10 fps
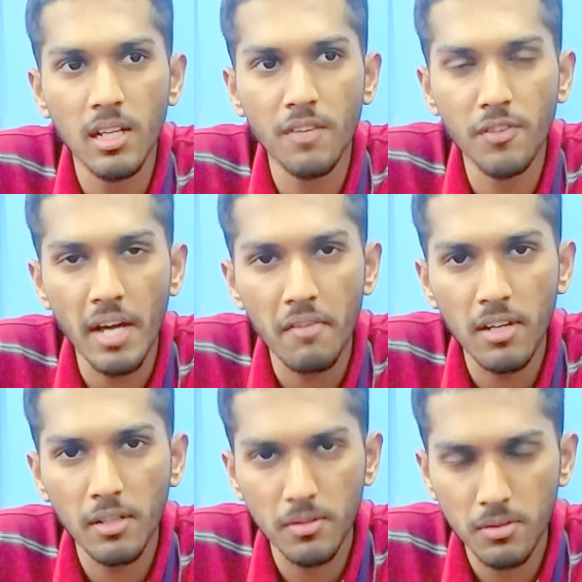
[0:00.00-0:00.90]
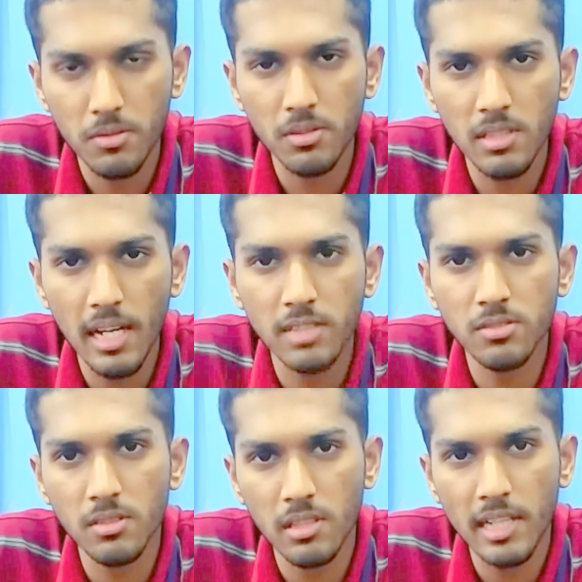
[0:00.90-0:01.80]
If you have a good light
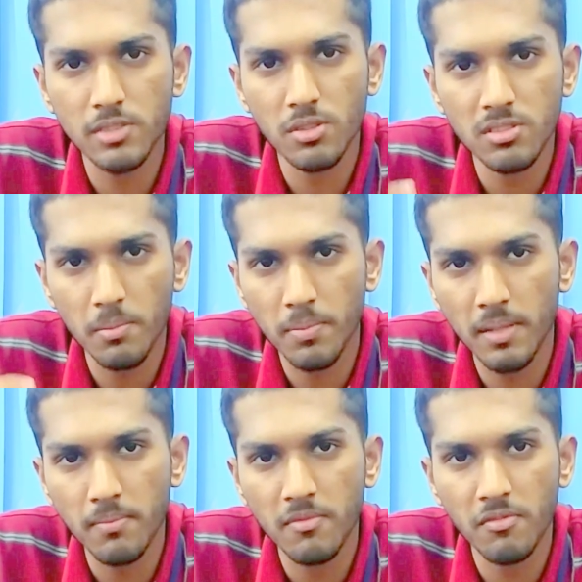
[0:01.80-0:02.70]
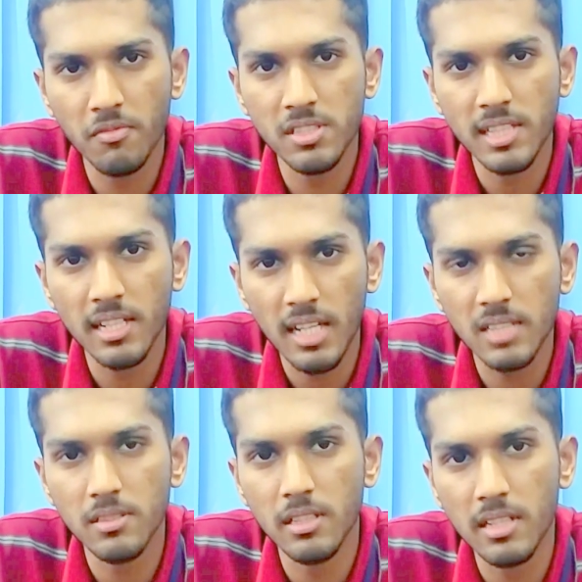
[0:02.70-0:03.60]
source, a beam which can
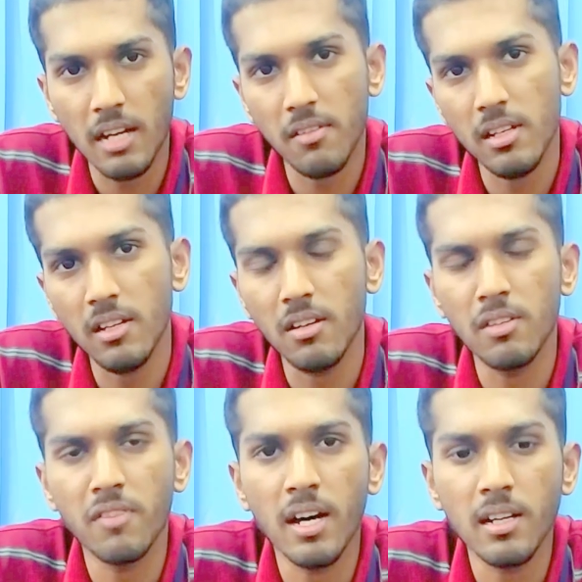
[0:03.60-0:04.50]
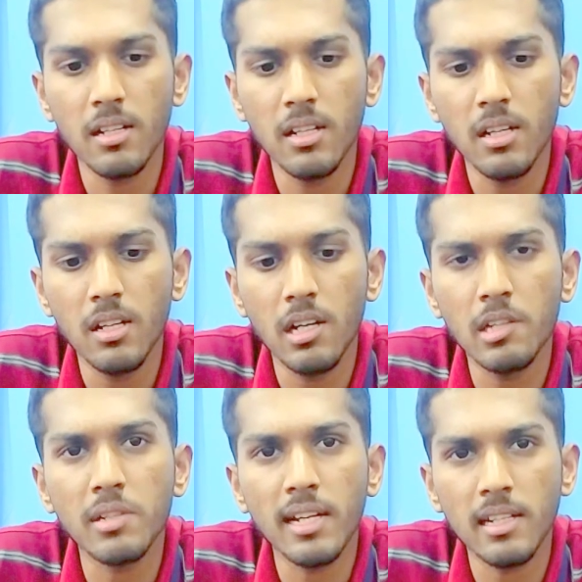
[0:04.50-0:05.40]
travel far,
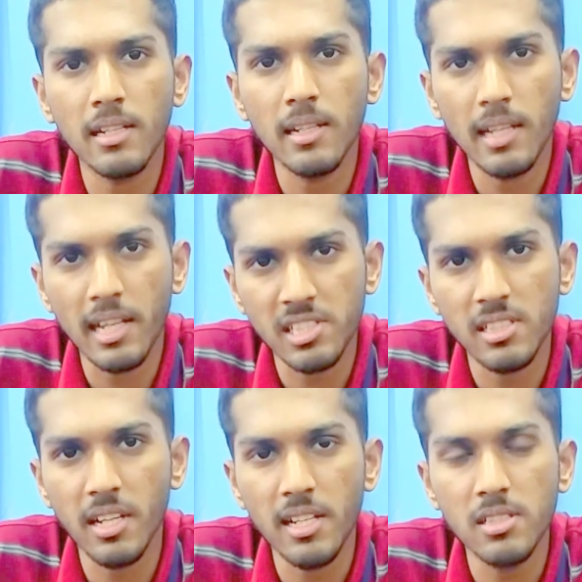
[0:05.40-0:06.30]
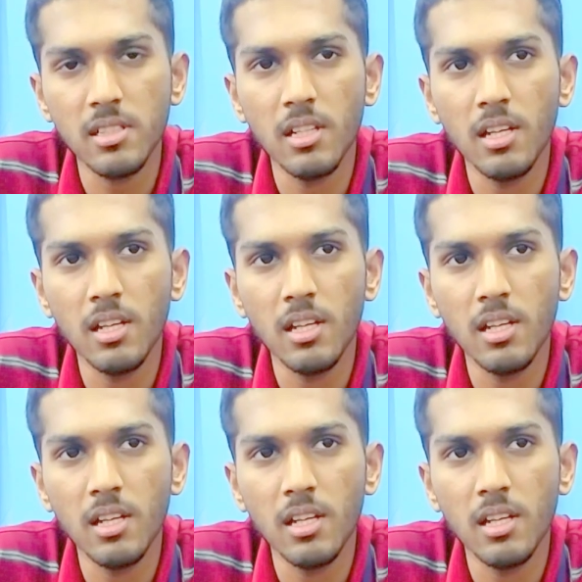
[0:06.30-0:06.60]
you can extend the range.